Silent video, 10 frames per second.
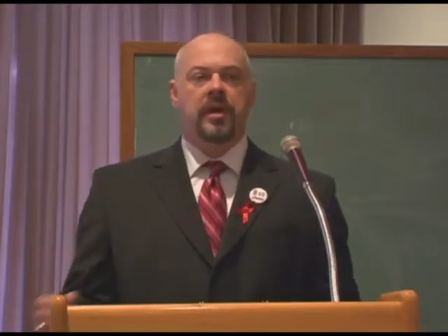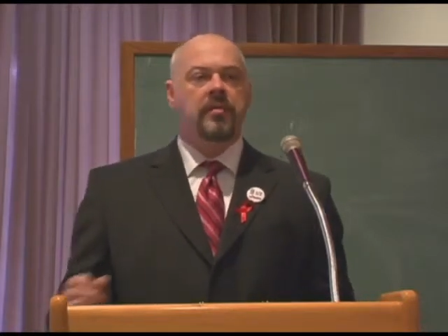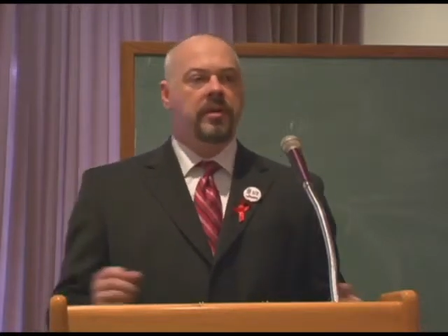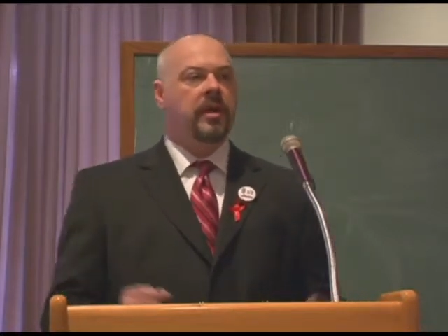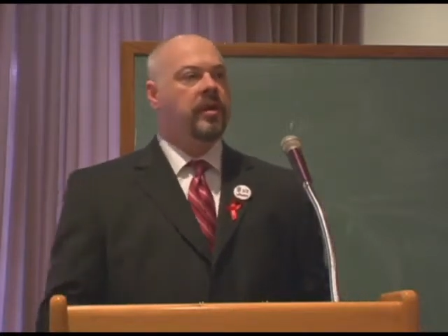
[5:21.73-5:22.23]

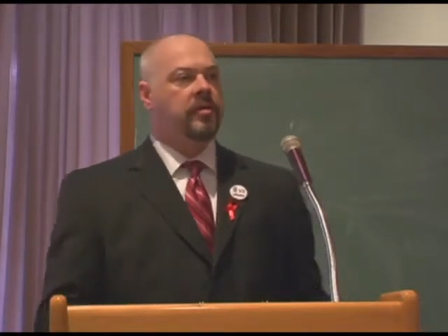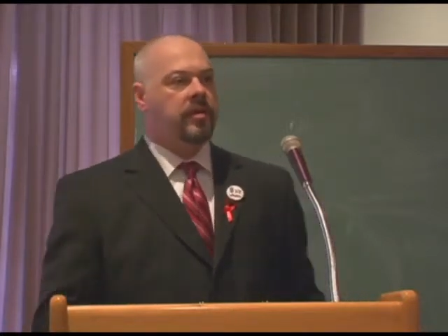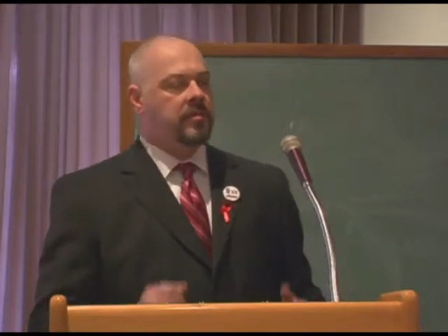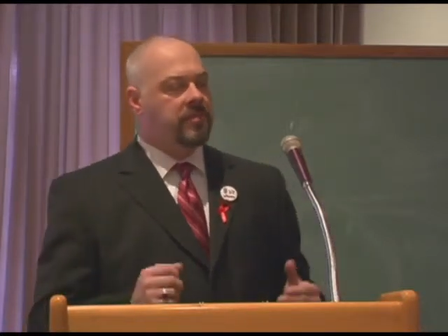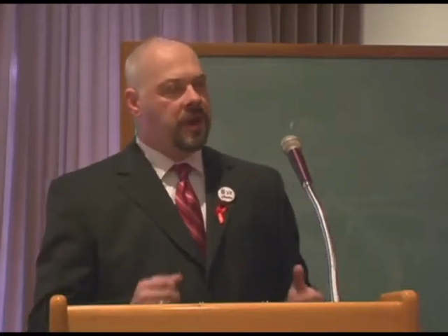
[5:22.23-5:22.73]
Because
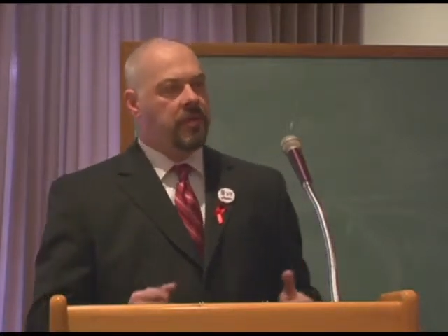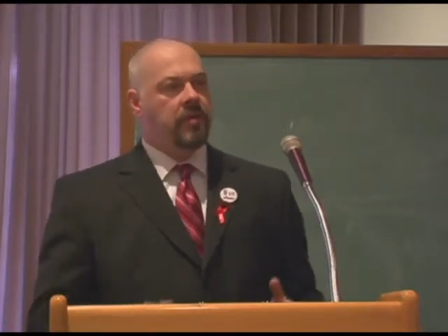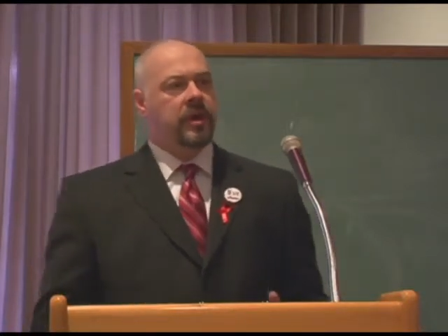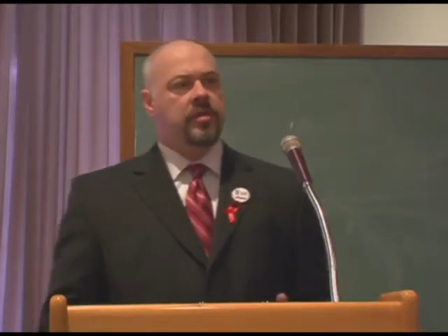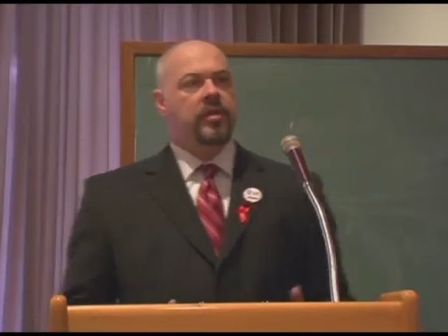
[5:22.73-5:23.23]
in many
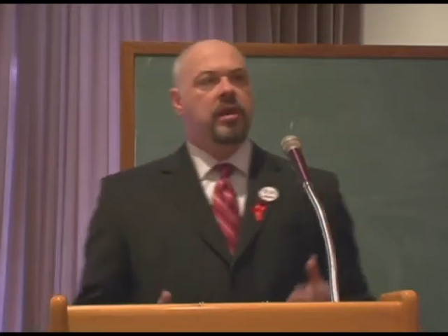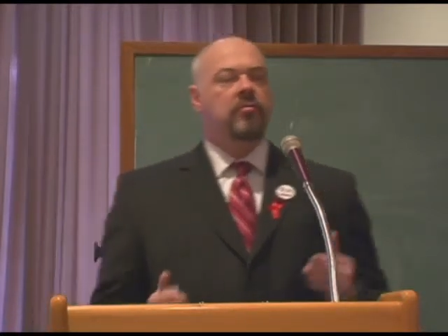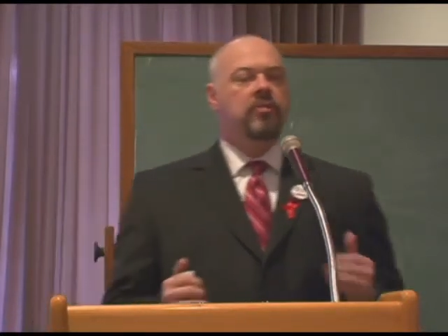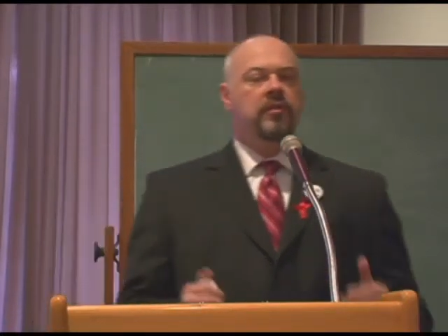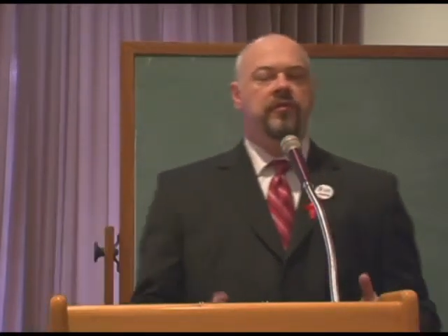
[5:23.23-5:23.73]
ways,
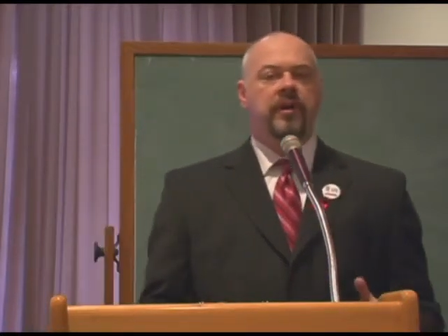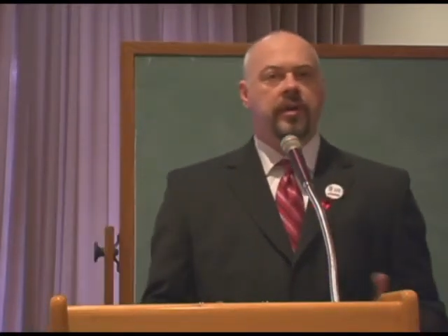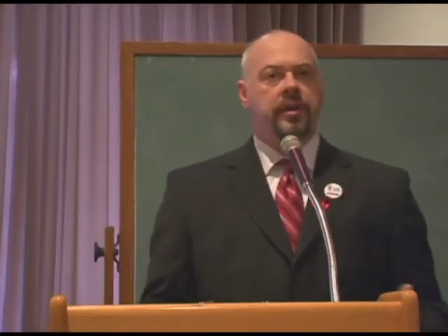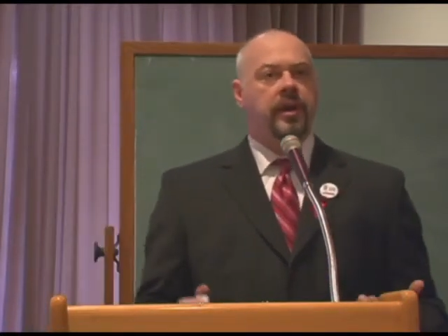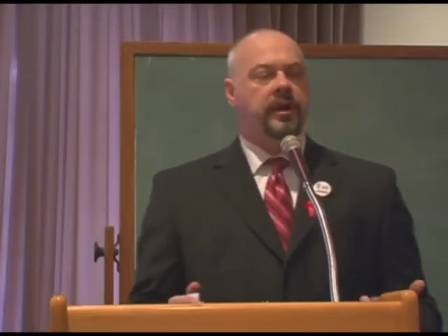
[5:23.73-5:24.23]
we
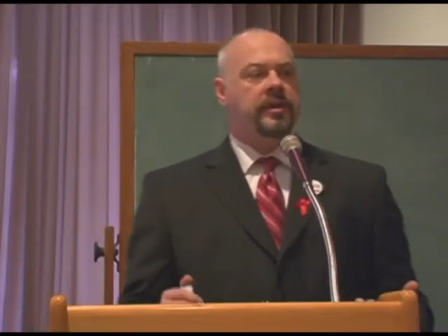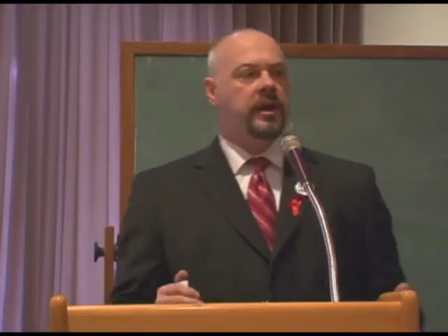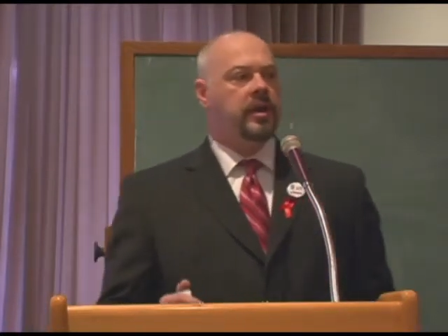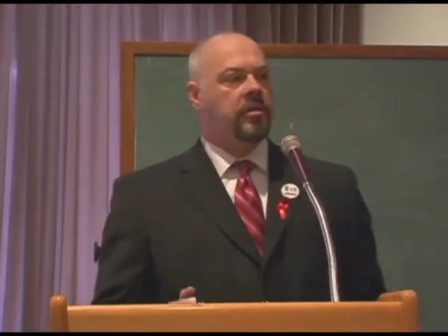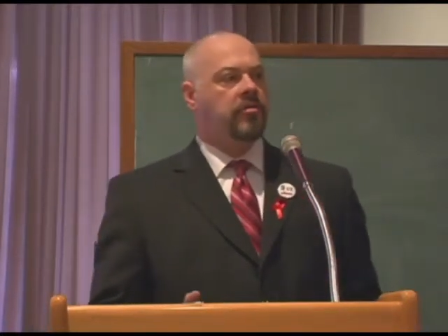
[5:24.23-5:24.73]
felt like the
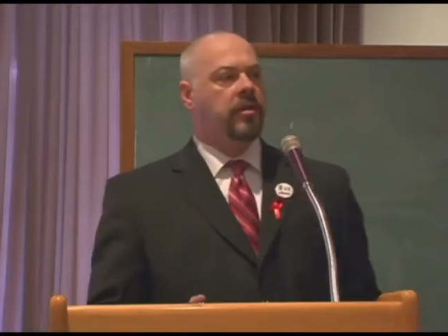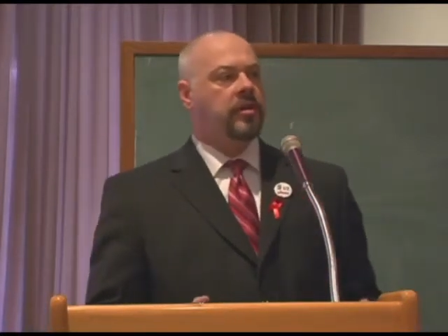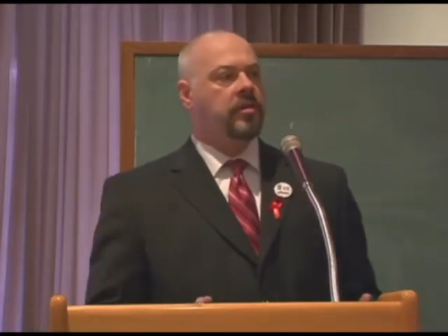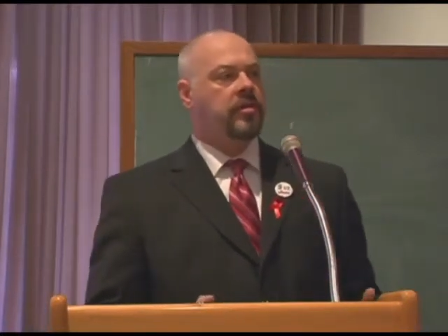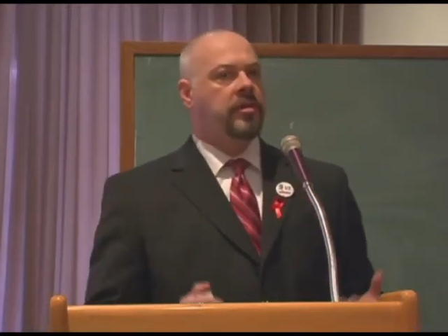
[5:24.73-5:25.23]
AIDS
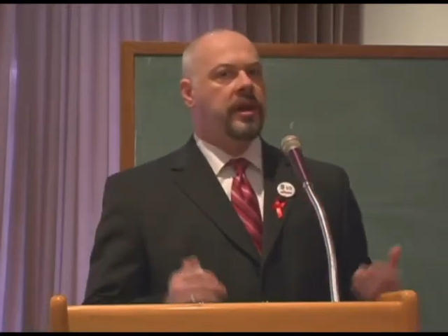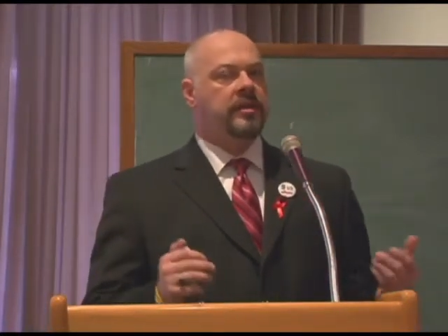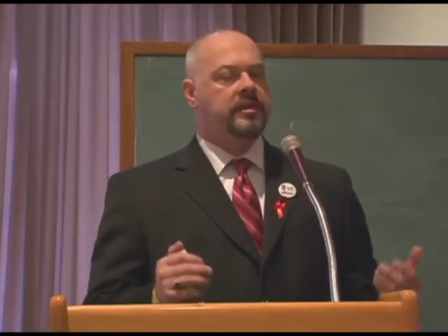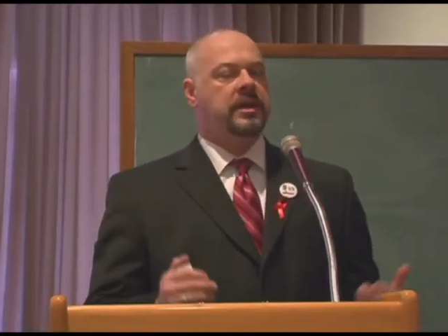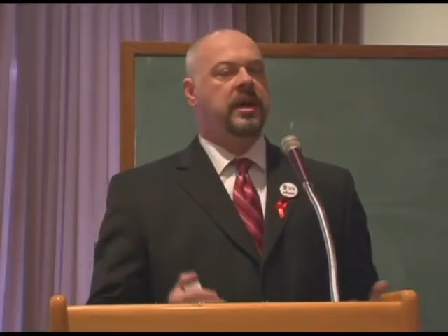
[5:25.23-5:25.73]
crisis at
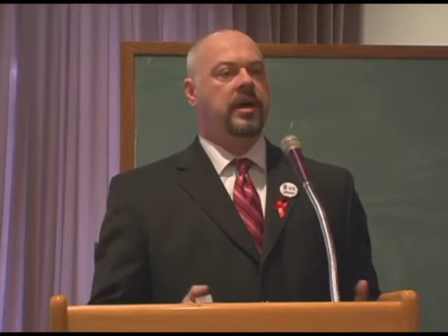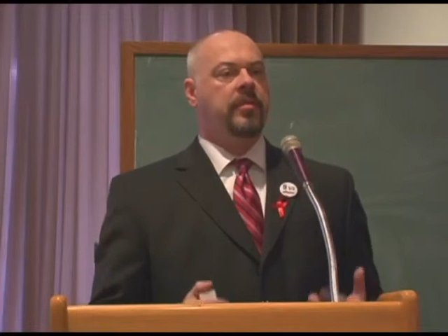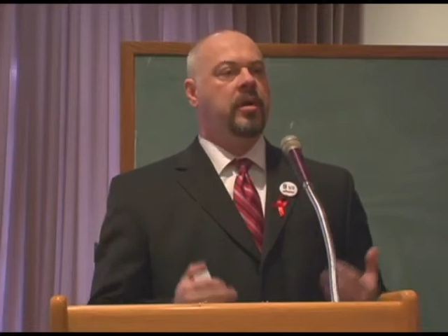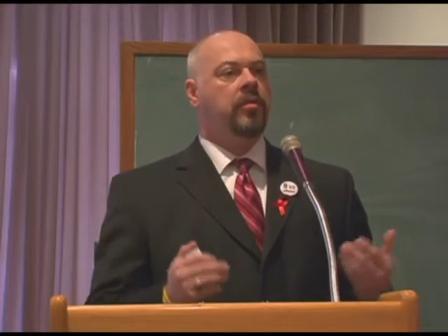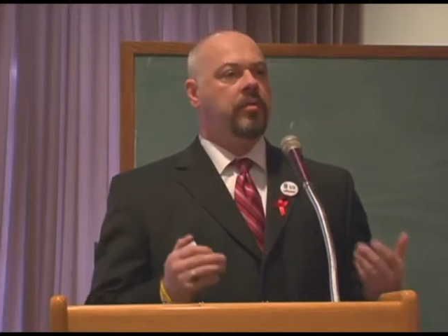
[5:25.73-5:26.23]
the time
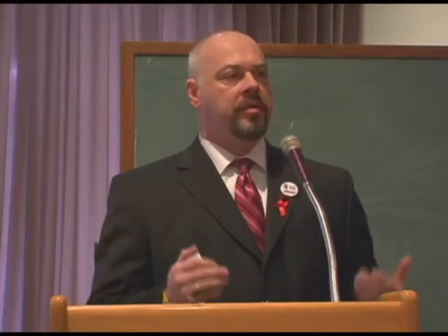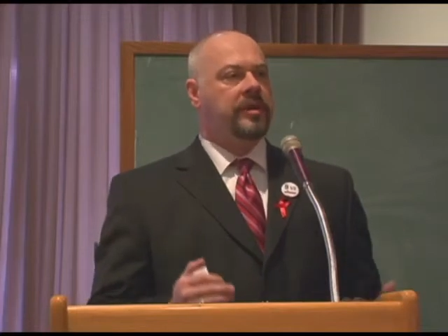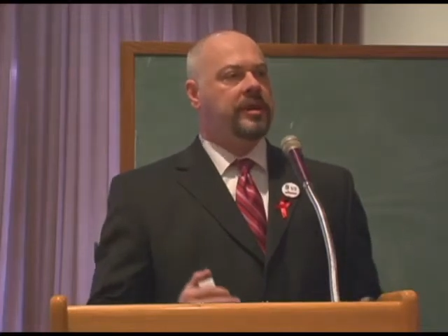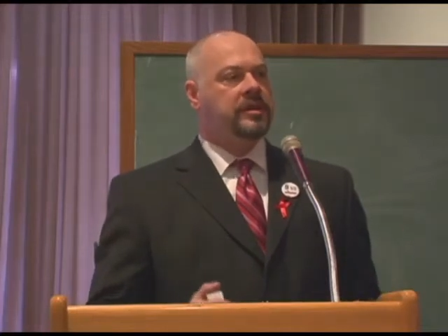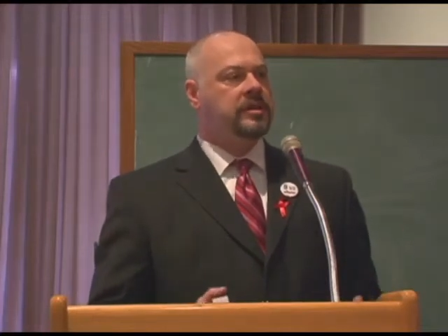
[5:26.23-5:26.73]
was
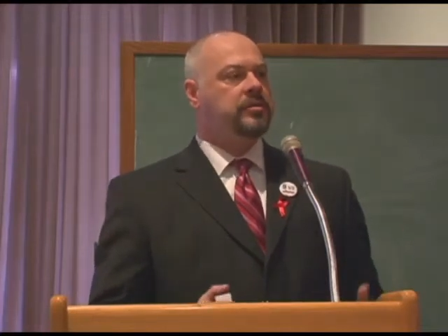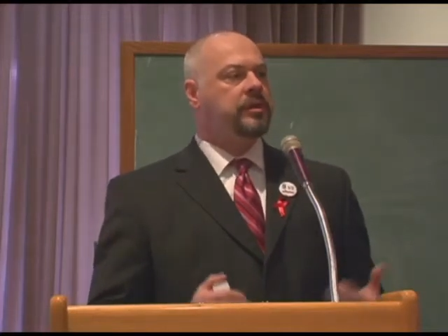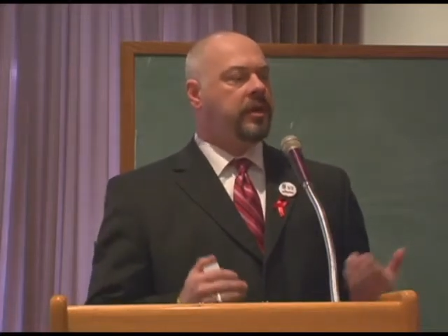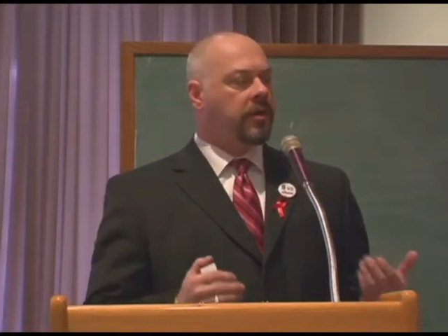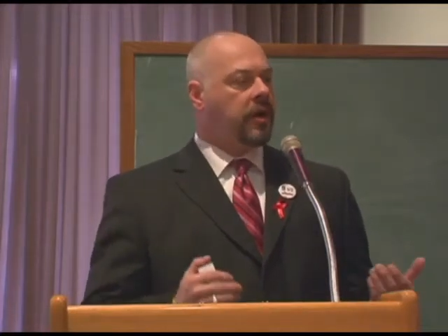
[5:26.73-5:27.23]
akin to
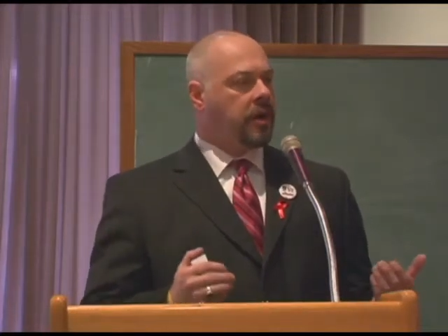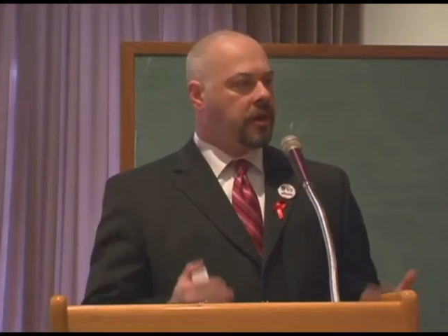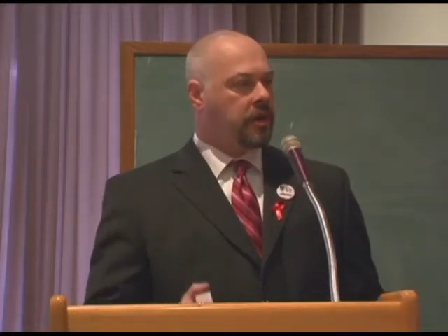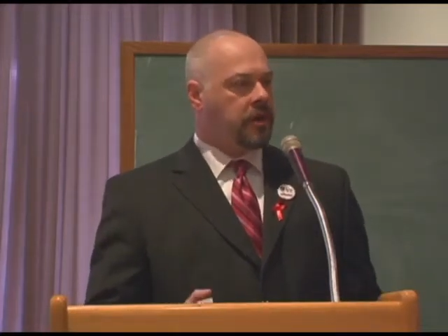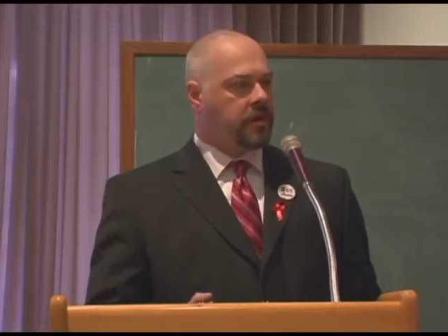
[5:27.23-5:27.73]
another
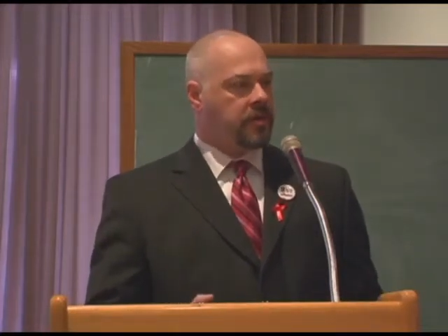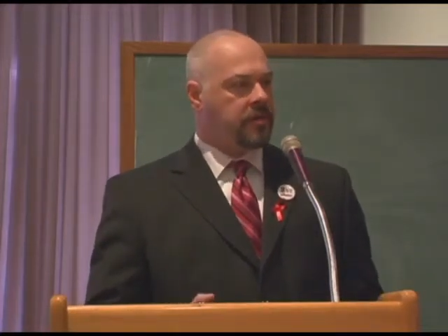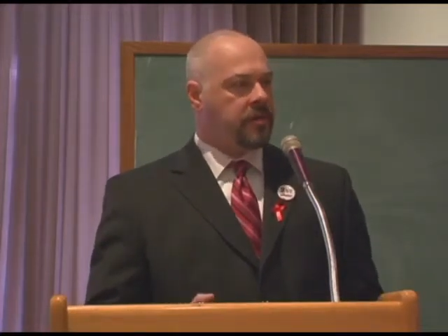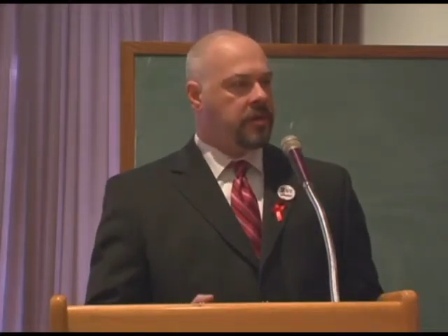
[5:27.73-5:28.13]
Holocaust.